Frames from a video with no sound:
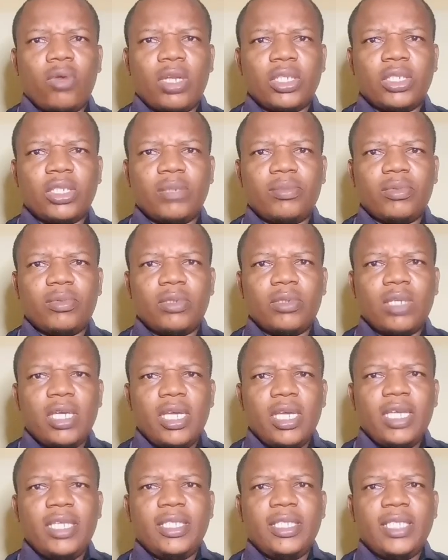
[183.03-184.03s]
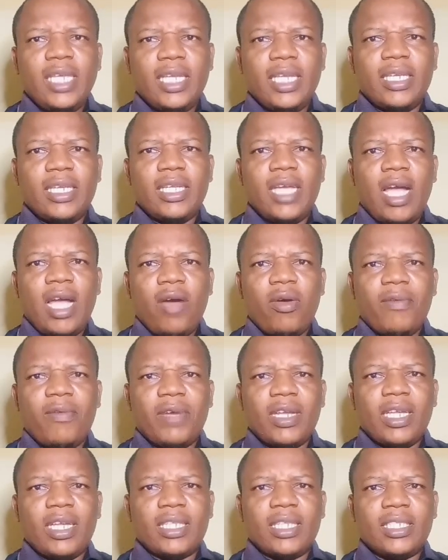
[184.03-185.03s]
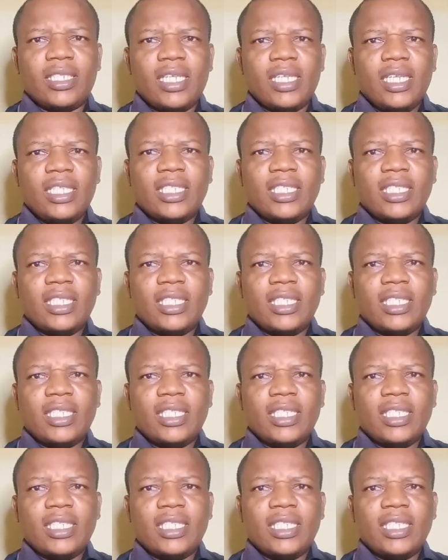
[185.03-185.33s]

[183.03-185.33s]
ownership, he said, however, that